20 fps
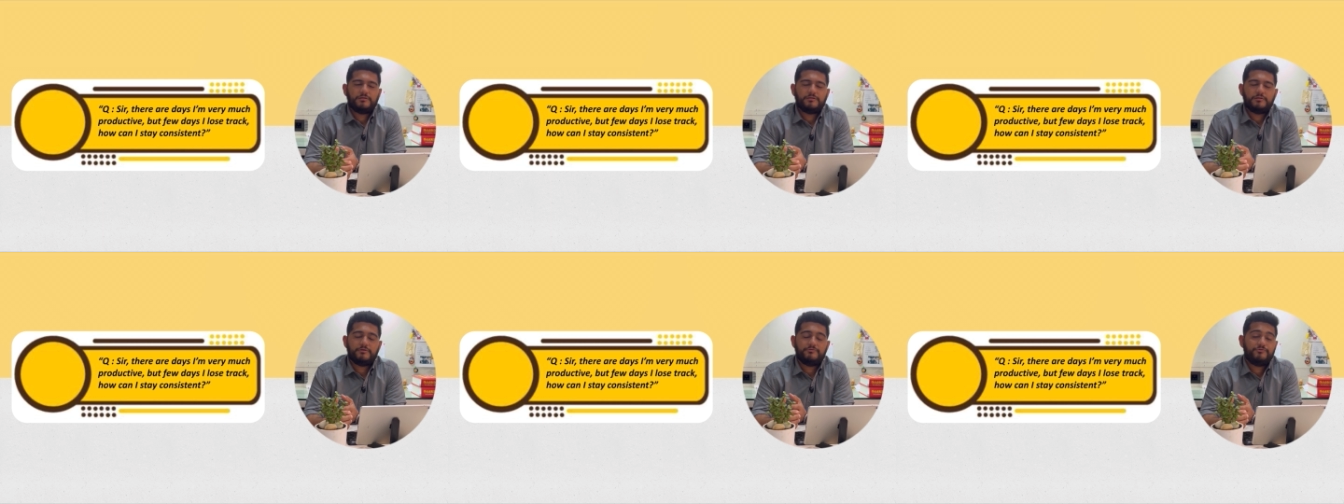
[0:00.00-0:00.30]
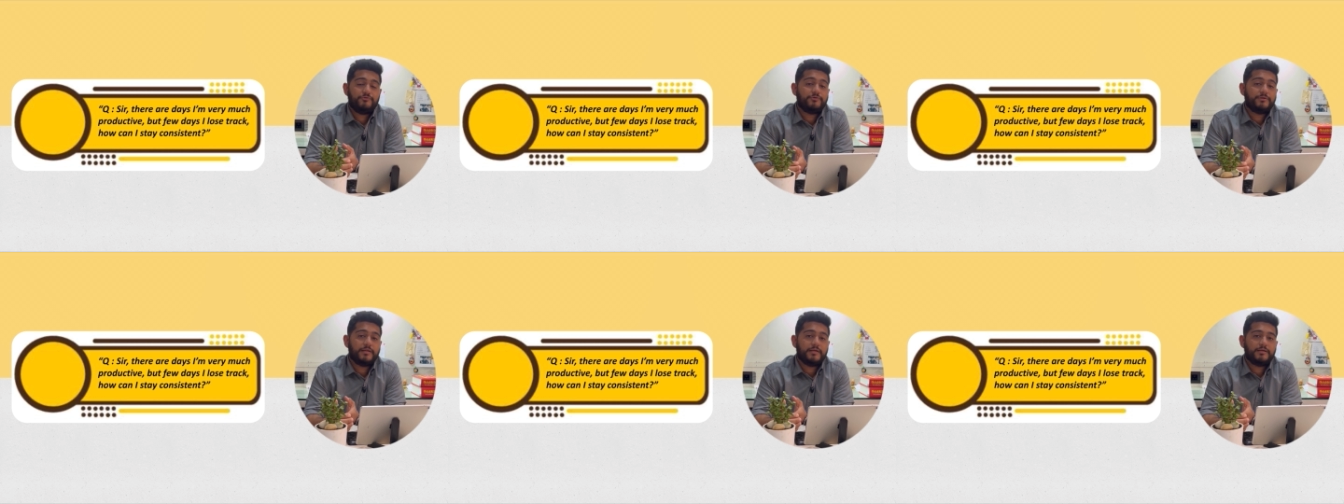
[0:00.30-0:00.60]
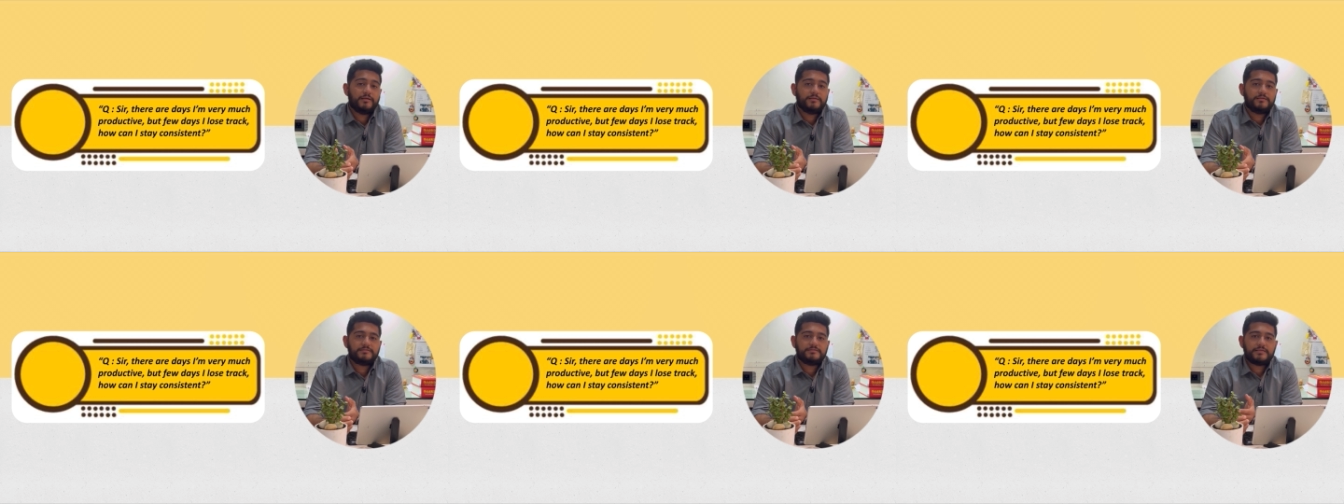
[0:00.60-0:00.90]
if you
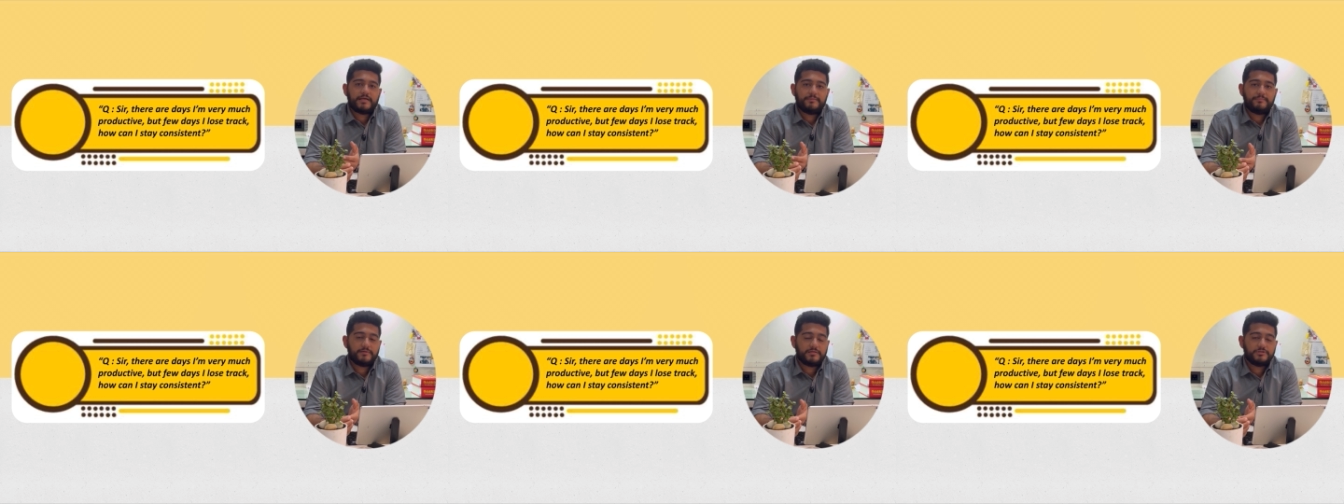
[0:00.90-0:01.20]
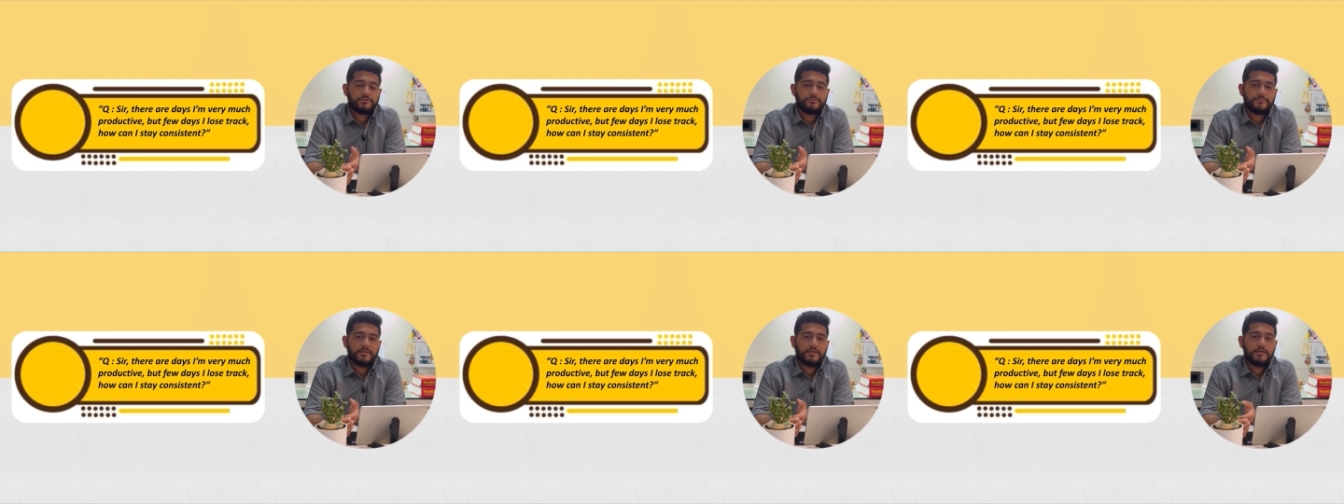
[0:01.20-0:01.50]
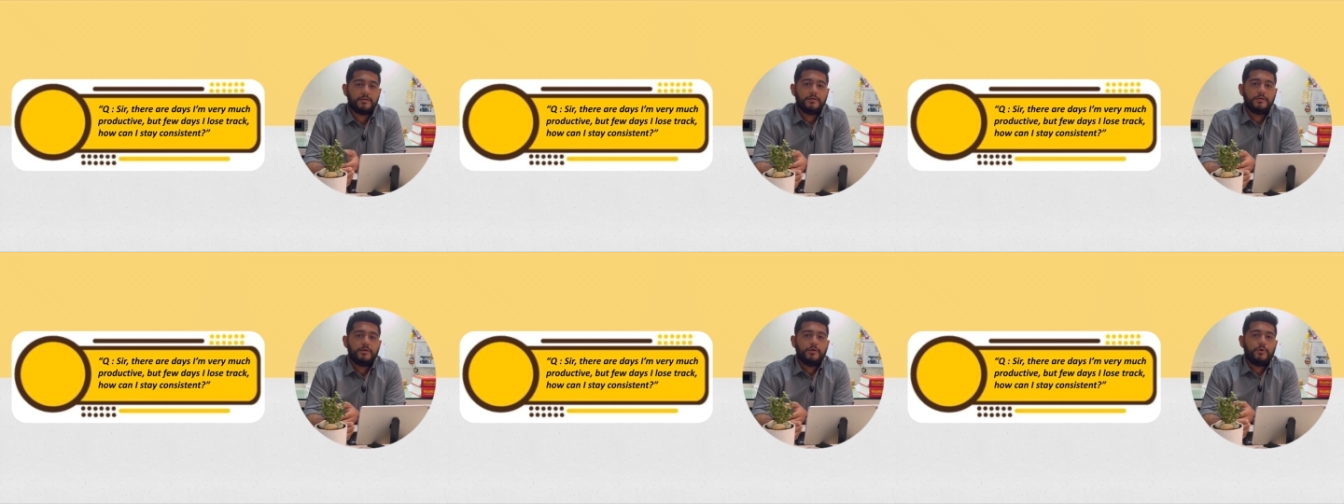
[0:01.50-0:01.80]
think it's time consuming,
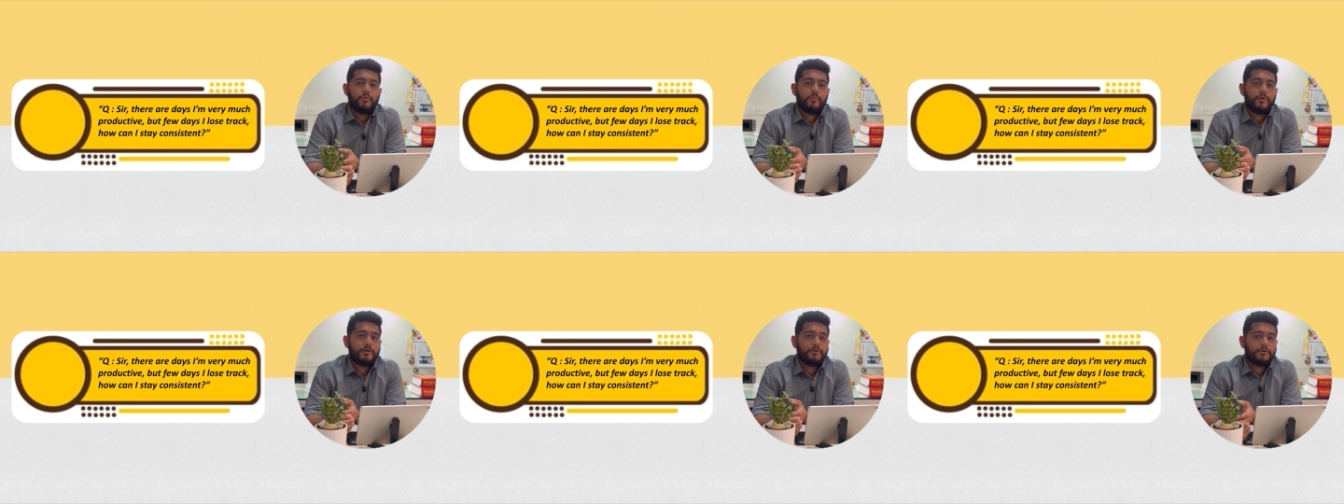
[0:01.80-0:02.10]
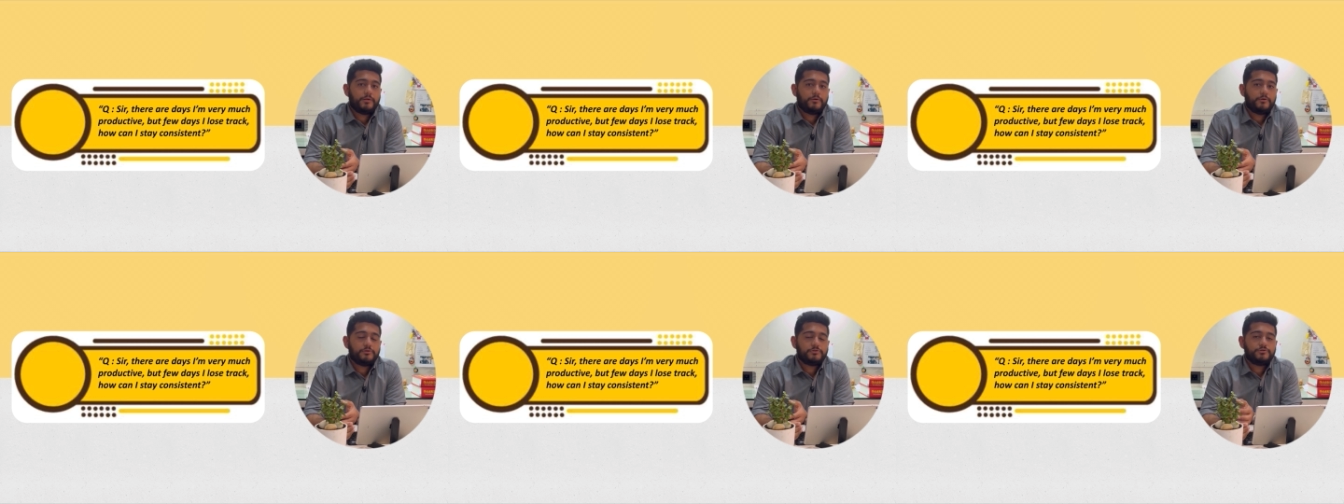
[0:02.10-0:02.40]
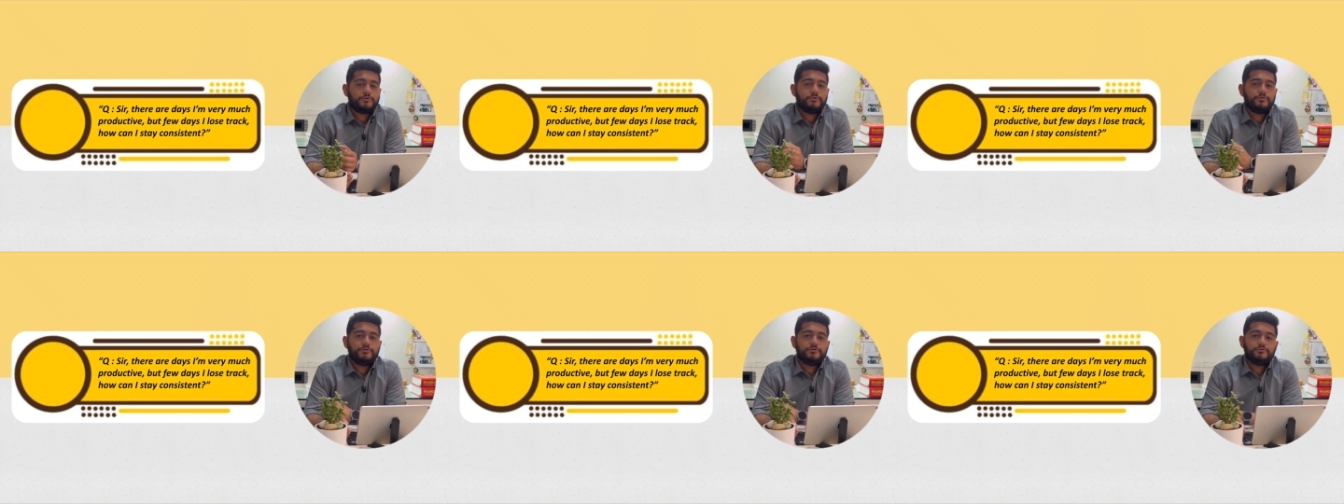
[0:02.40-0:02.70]
what you can
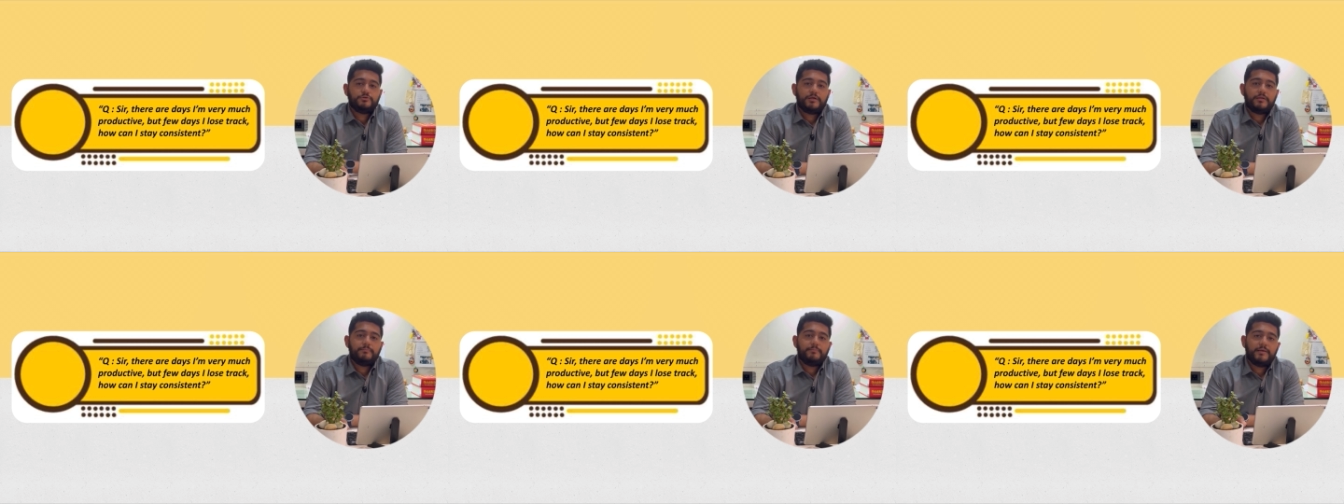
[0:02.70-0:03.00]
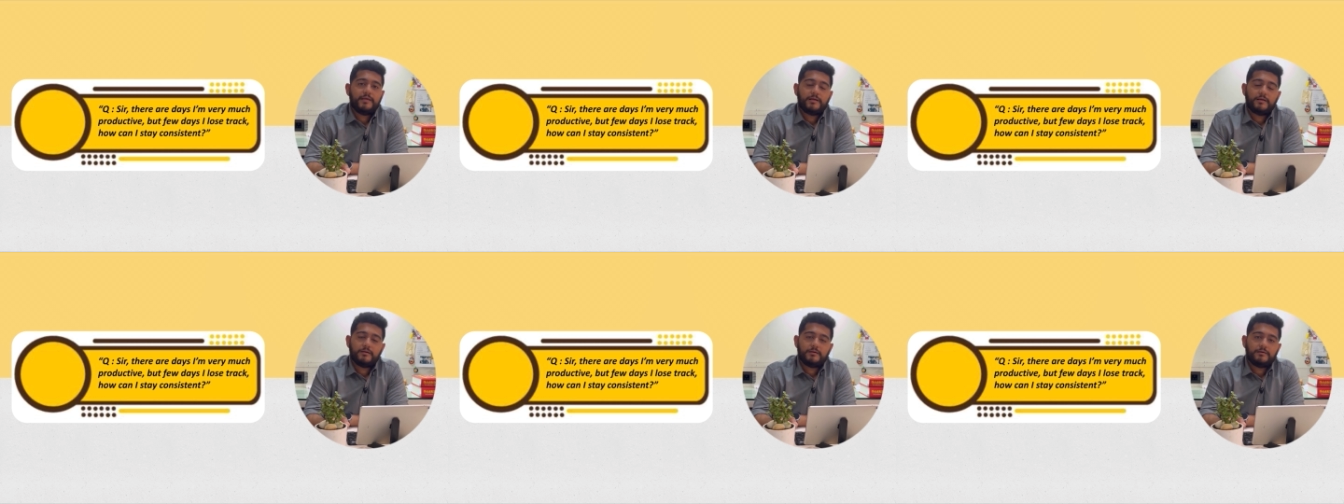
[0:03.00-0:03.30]
also do is you can make